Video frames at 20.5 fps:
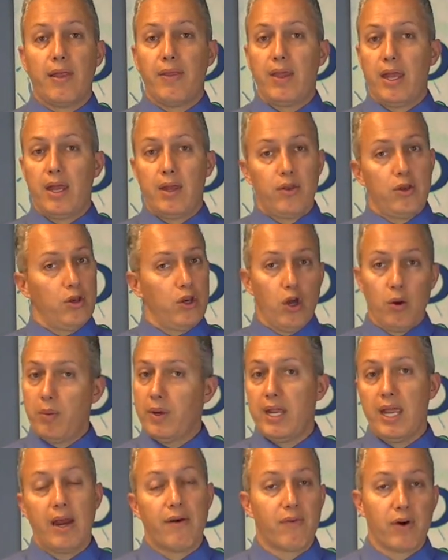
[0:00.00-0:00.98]
and then
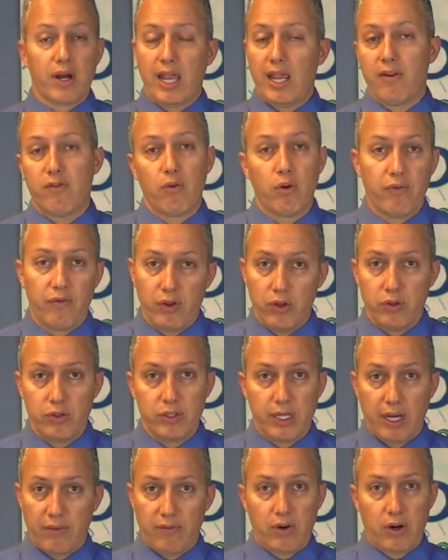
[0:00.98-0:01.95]
nobody ever gave
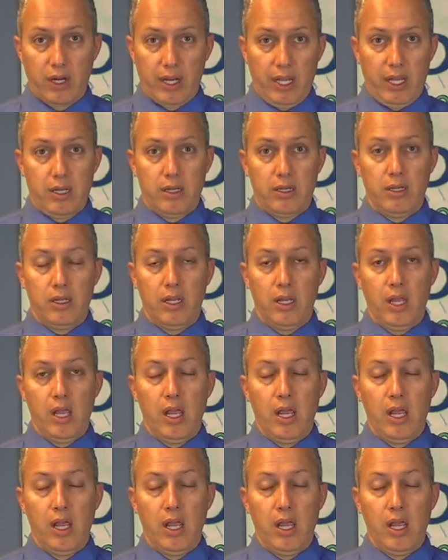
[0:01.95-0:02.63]
reviews ever again?